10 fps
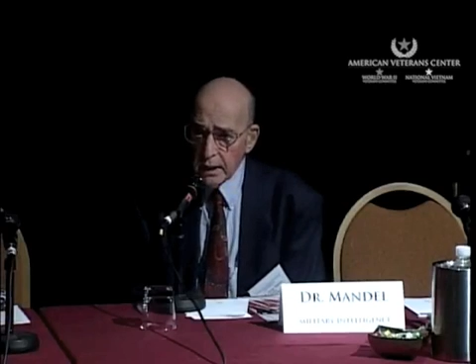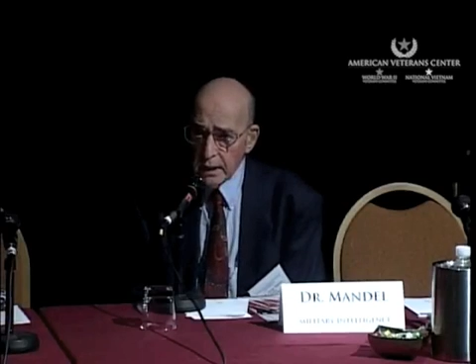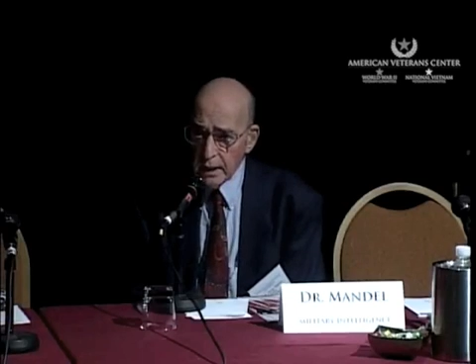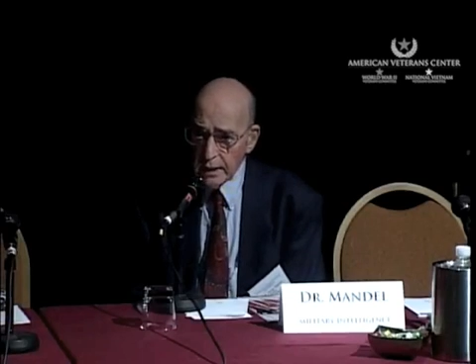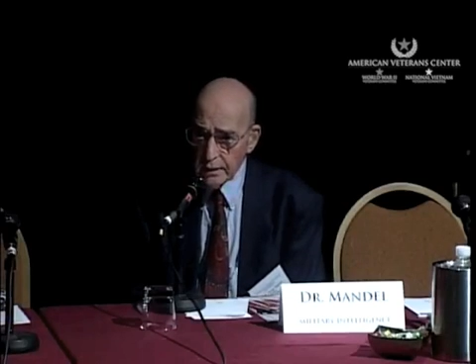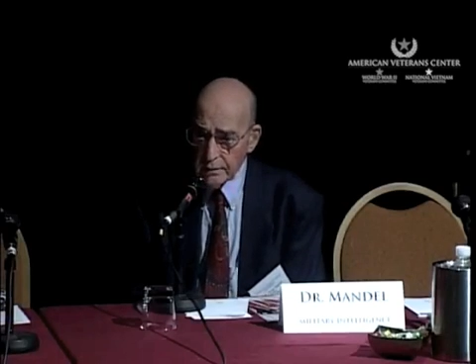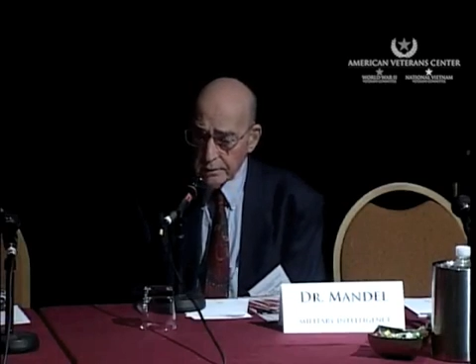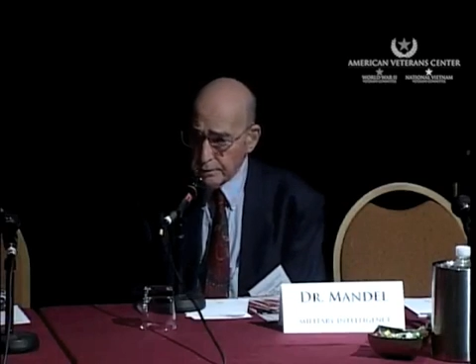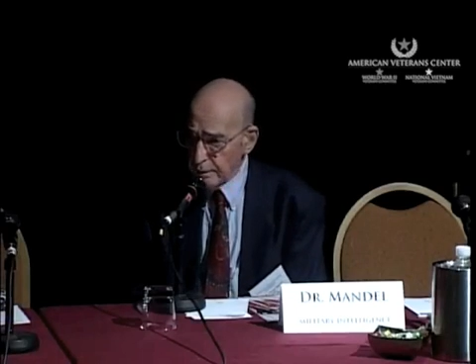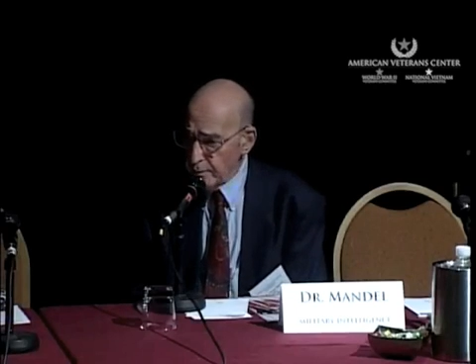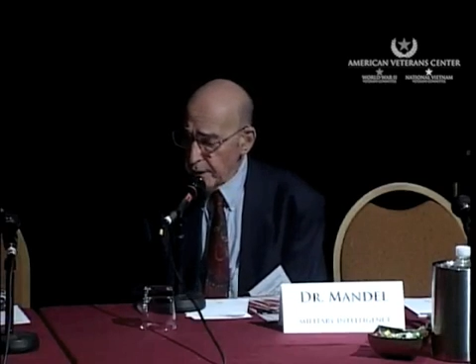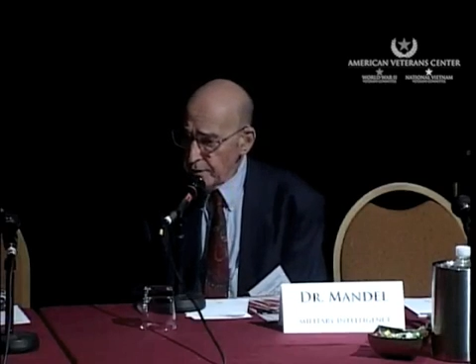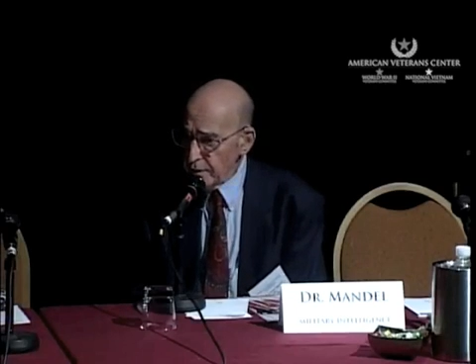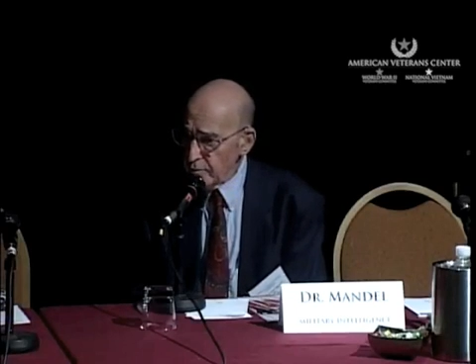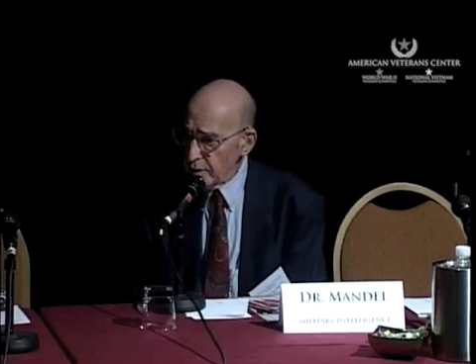And it was
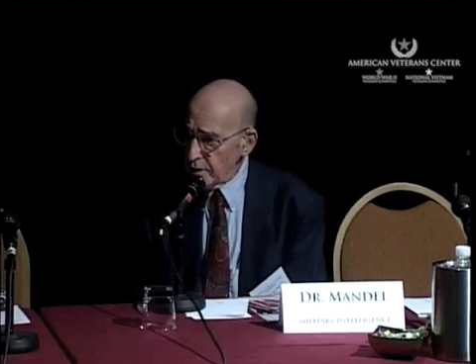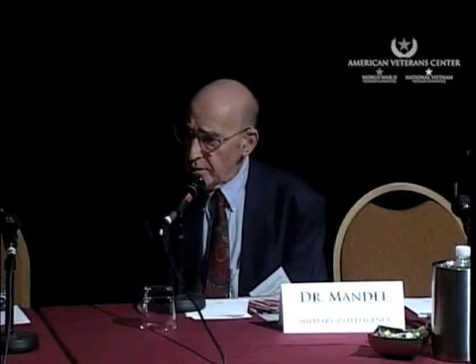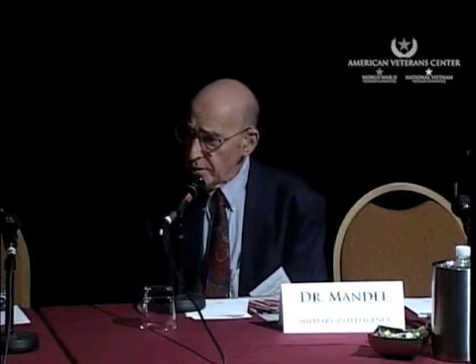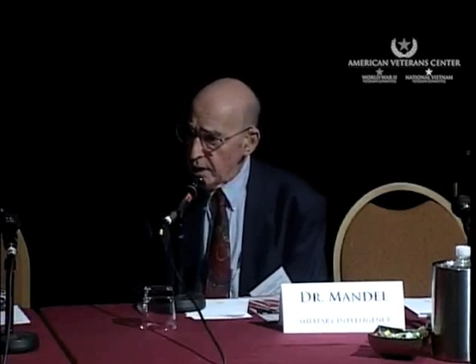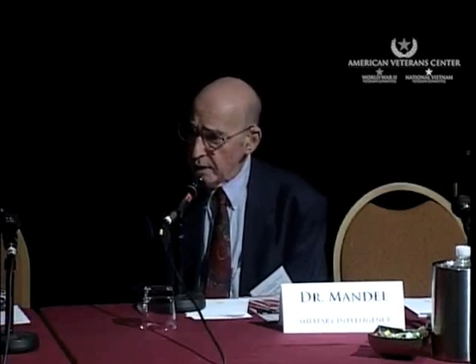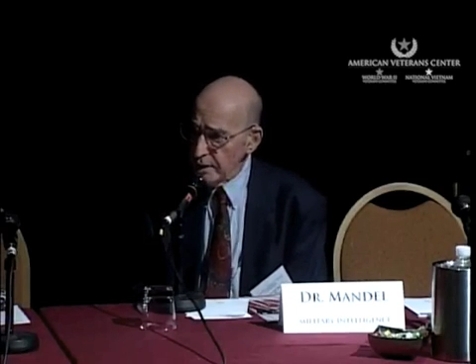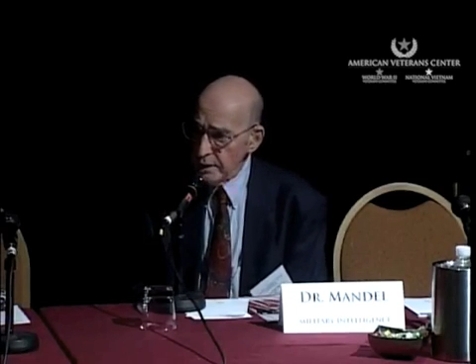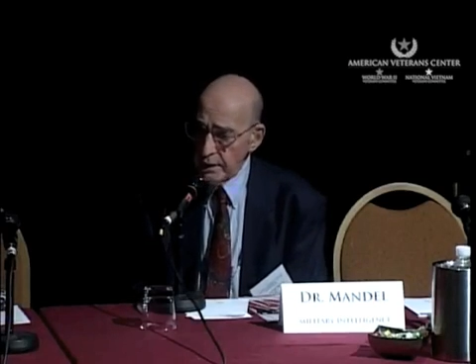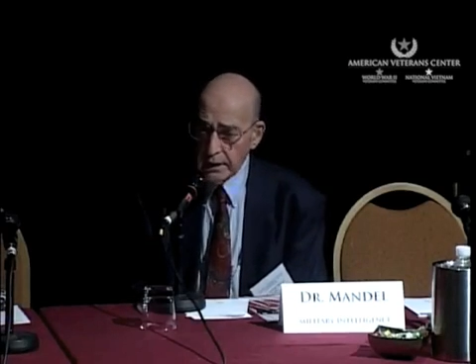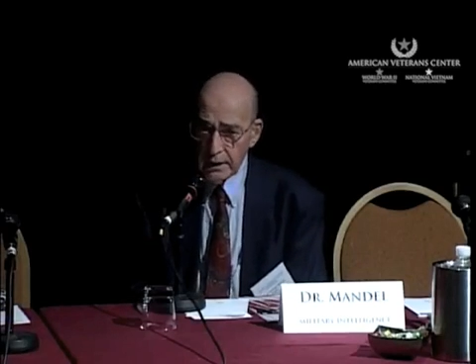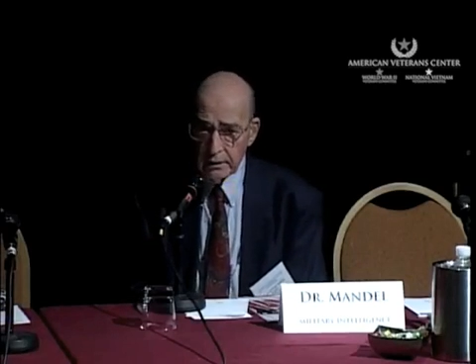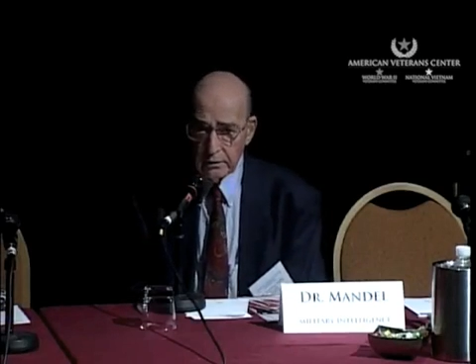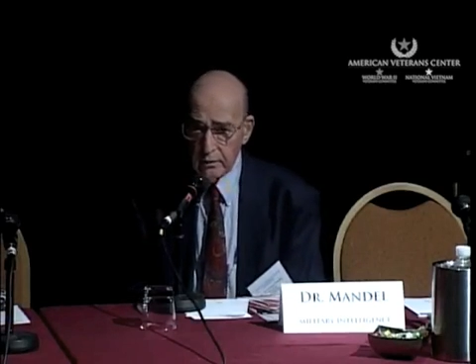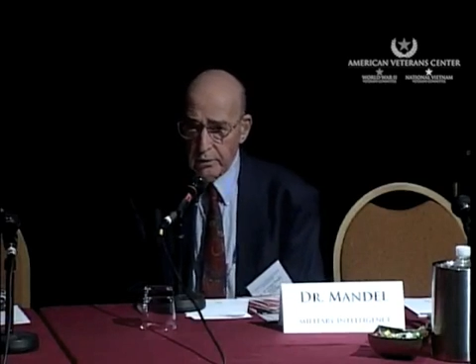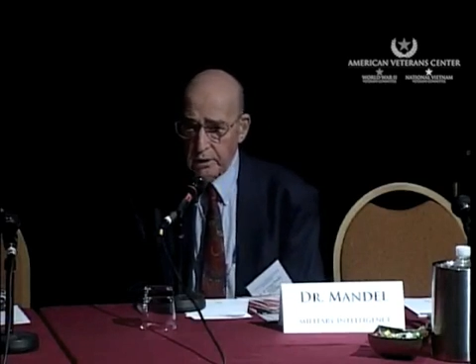amazing because I interrogated
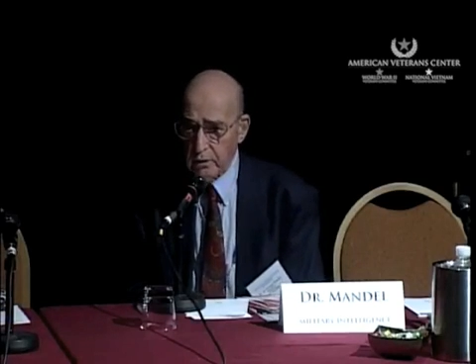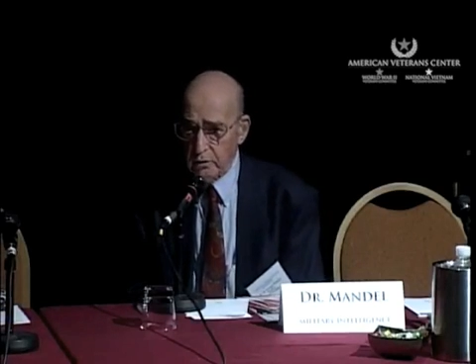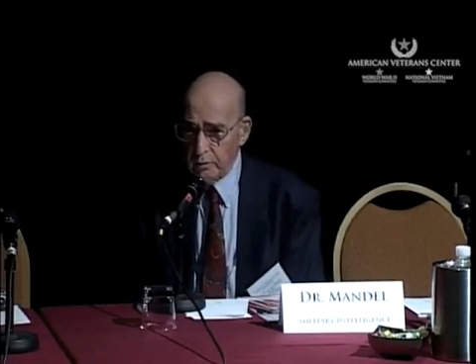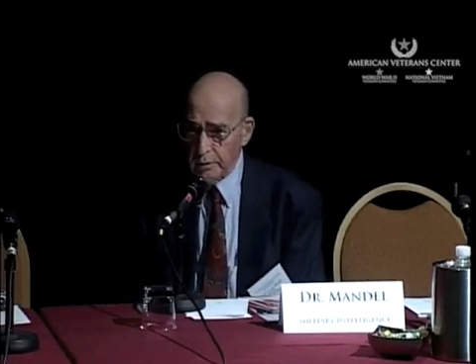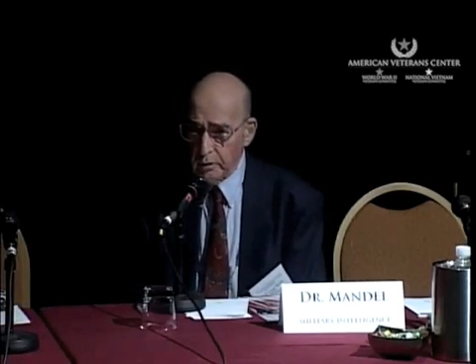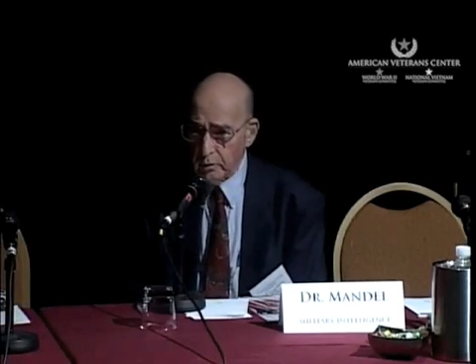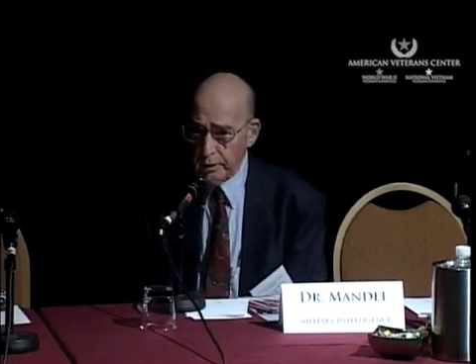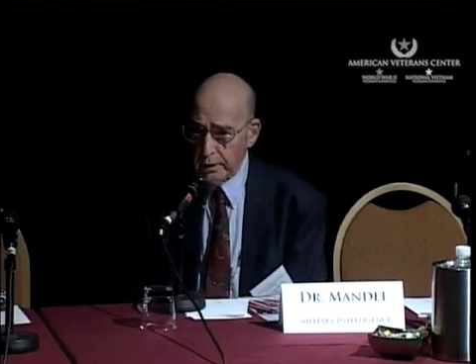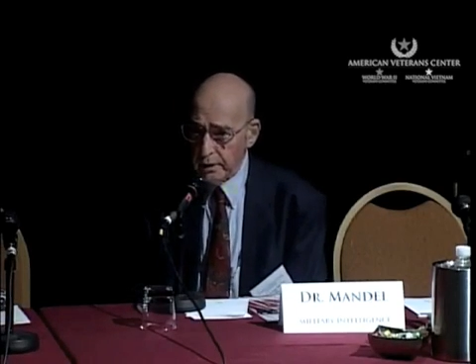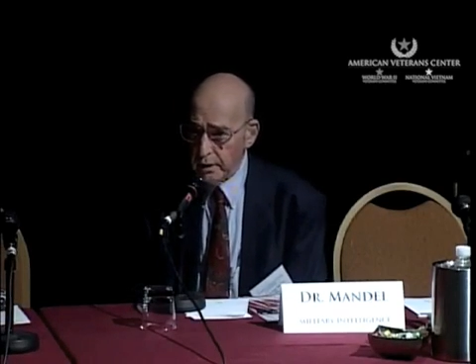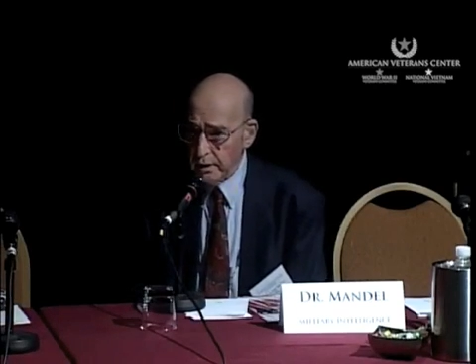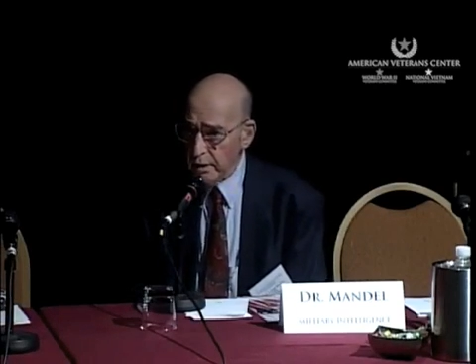somebody who had been working on